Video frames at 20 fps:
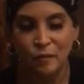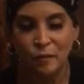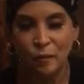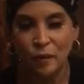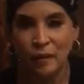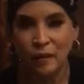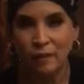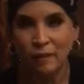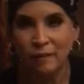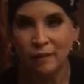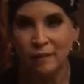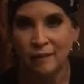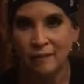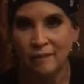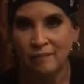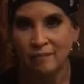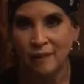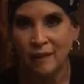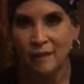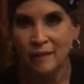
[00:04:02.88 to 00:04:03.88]
we call
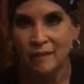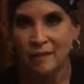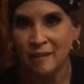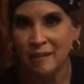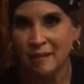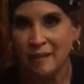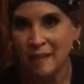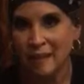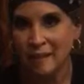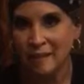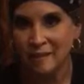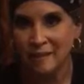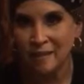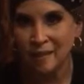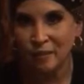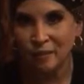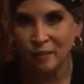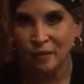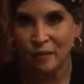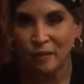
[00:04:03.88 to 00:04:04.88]
it's day
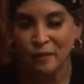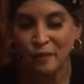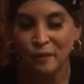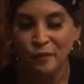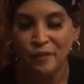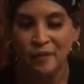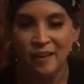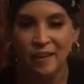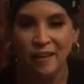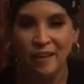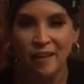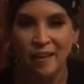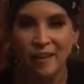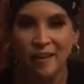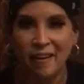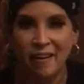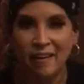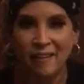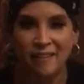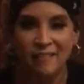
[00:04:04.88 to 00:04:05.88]
0,
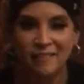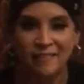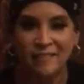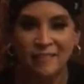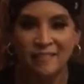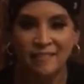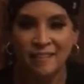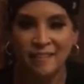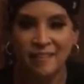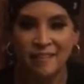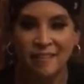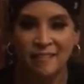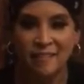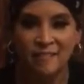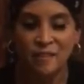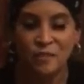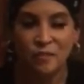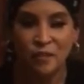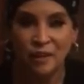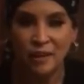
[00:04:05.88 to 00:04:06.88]
and
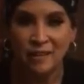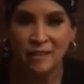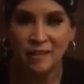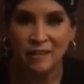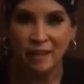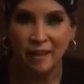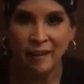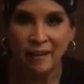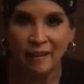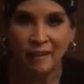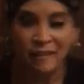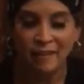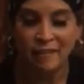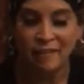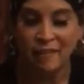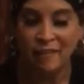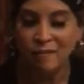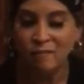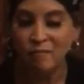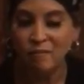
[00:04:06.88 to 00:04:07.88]
it's very exciting,
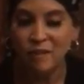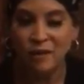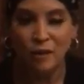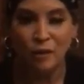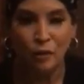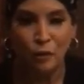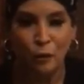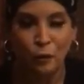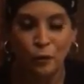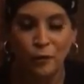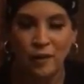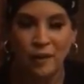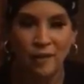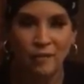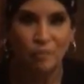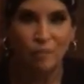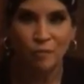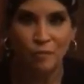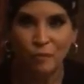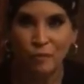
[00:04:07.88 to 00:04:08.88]
and
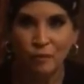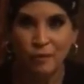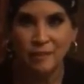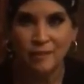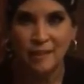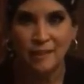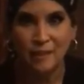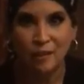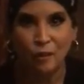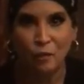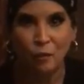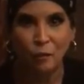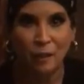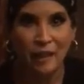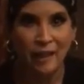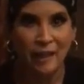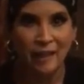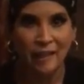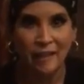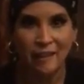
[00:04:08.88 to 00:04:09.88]
they really
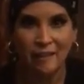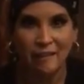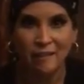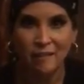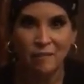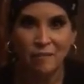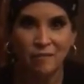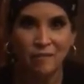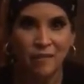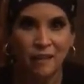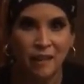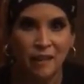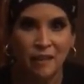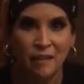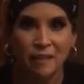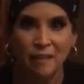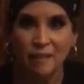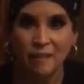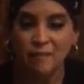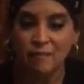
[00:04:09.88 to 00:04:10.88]
celebrate it and
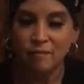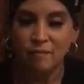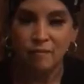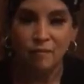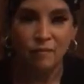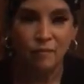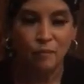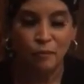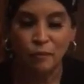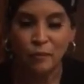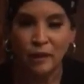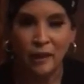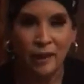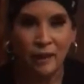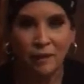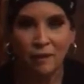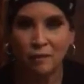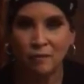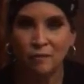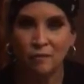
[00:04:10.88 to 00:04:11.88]
bring
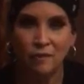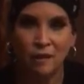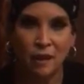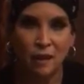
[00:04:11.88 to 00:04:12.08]
out